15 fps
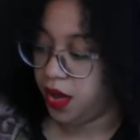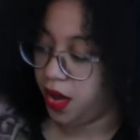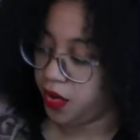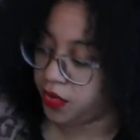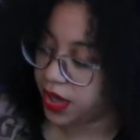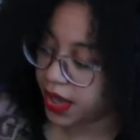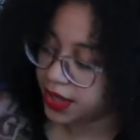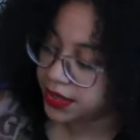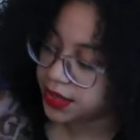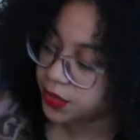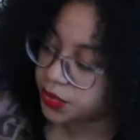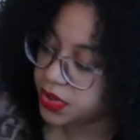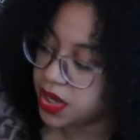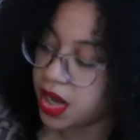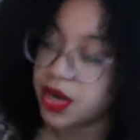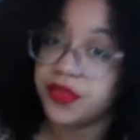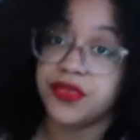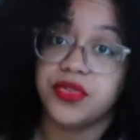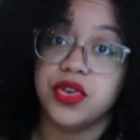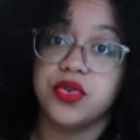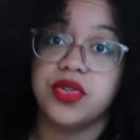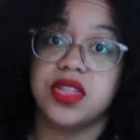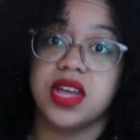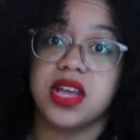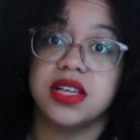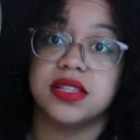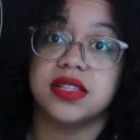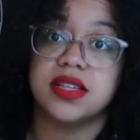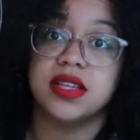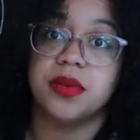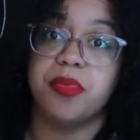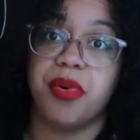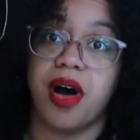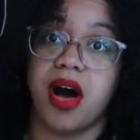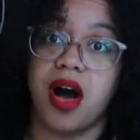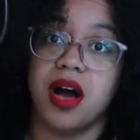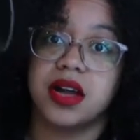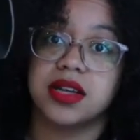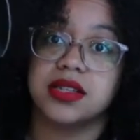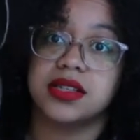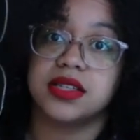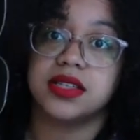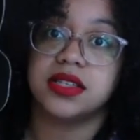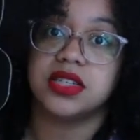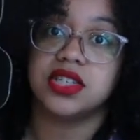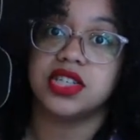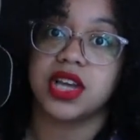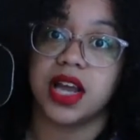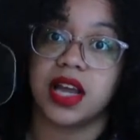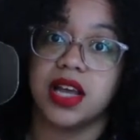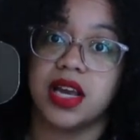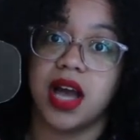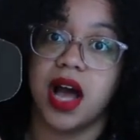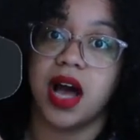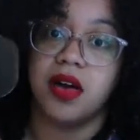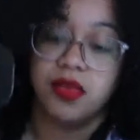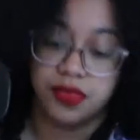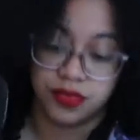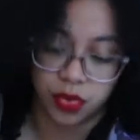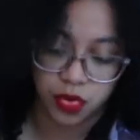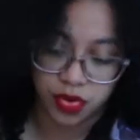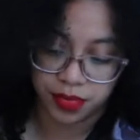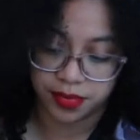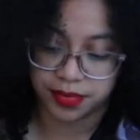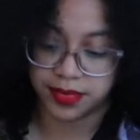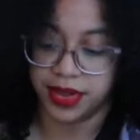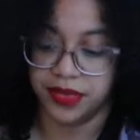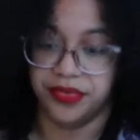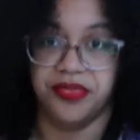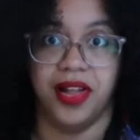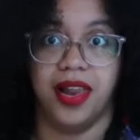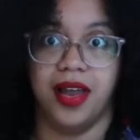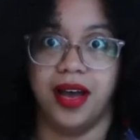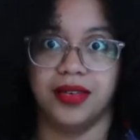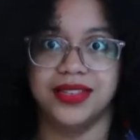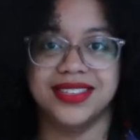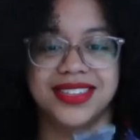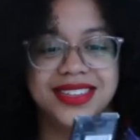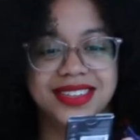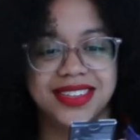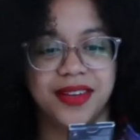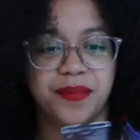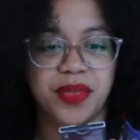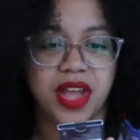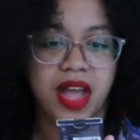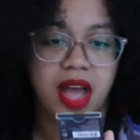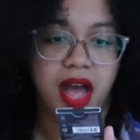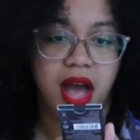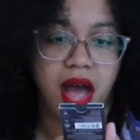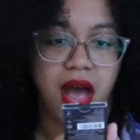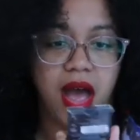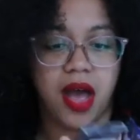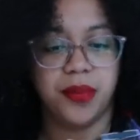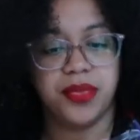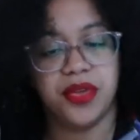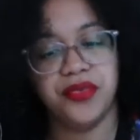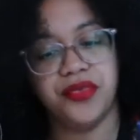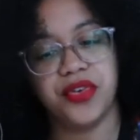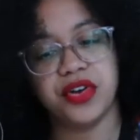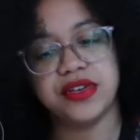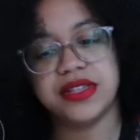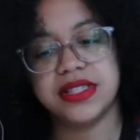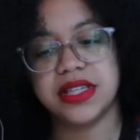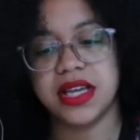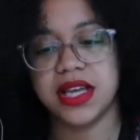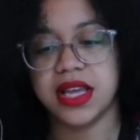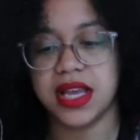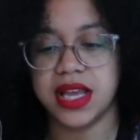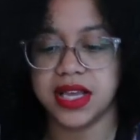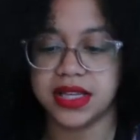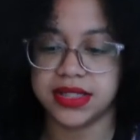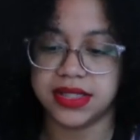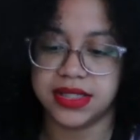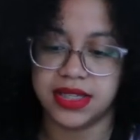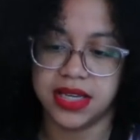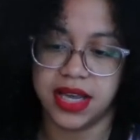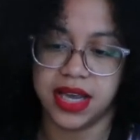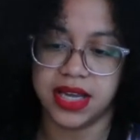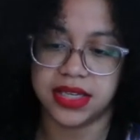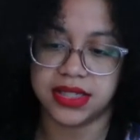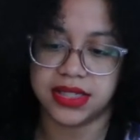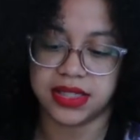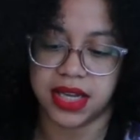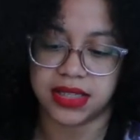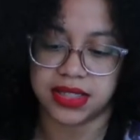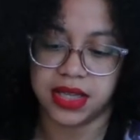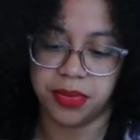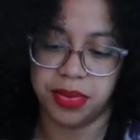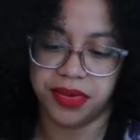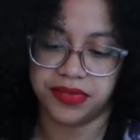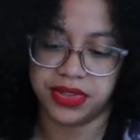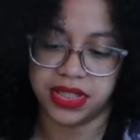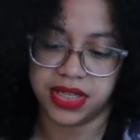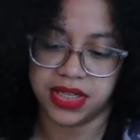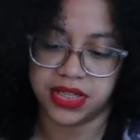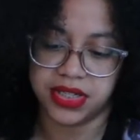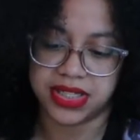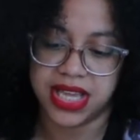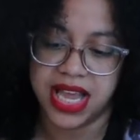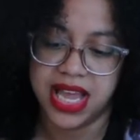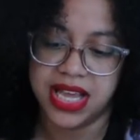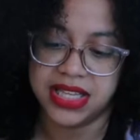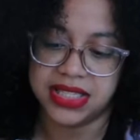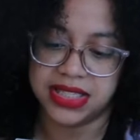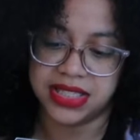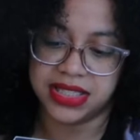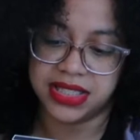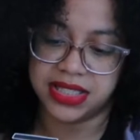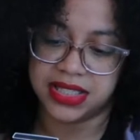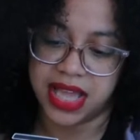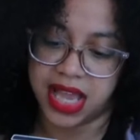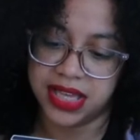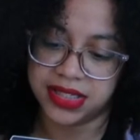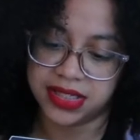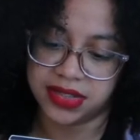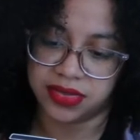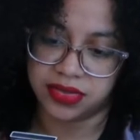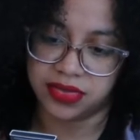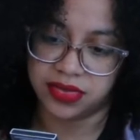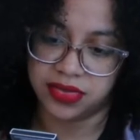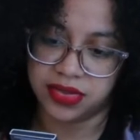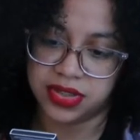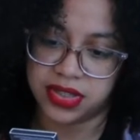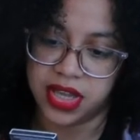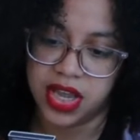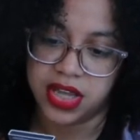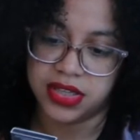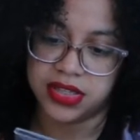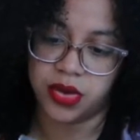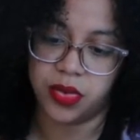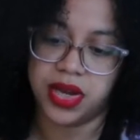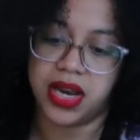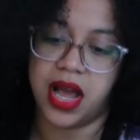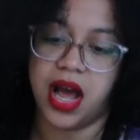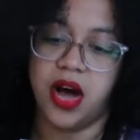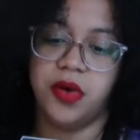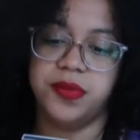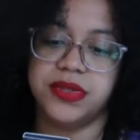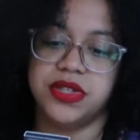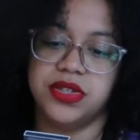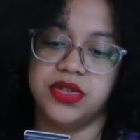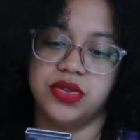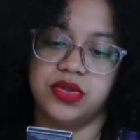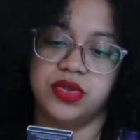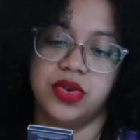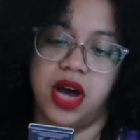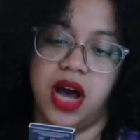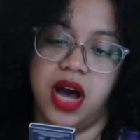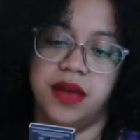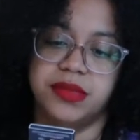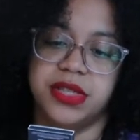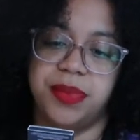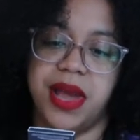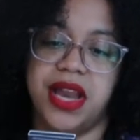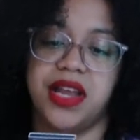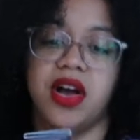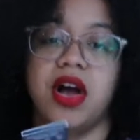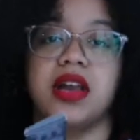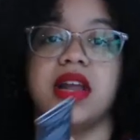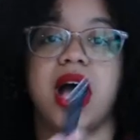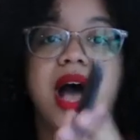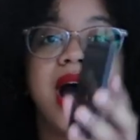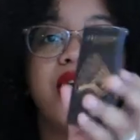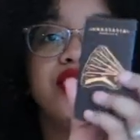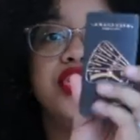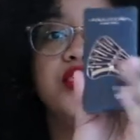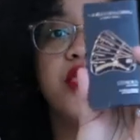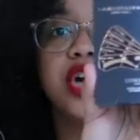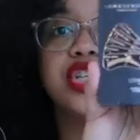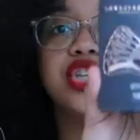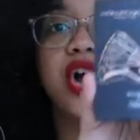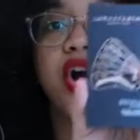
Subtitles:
Okay, so we got a few things in the box. You can check it out. Whoop, it fell out. The first thing is the Anastasia Beverly Hills stencils. So it helps you, depending on how you want to